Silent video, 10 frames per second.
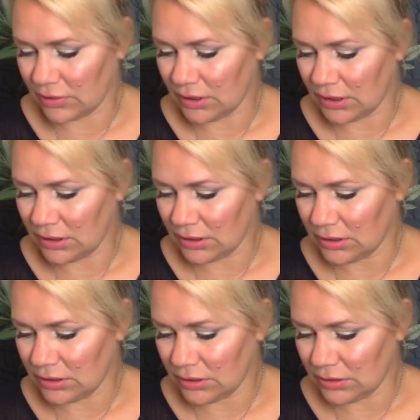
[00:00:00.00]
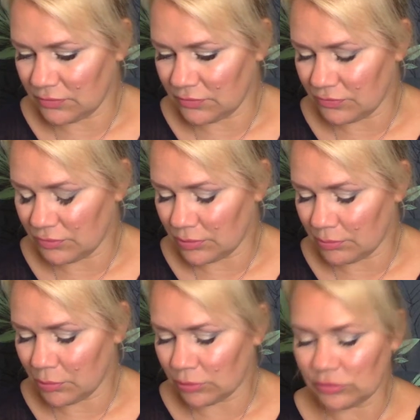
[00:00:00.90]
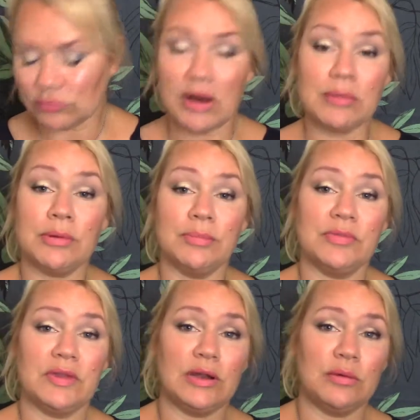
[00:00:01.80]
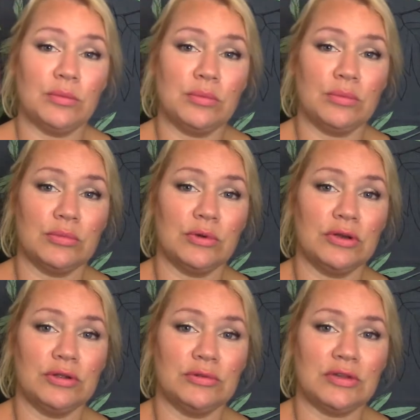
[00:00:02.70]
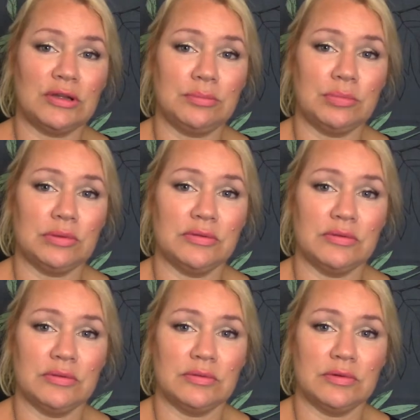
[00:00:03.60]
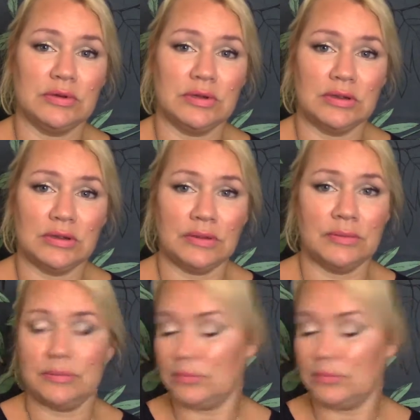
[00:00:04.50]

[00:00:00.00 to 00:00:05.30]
a, a body scrub that I want to use up. Um,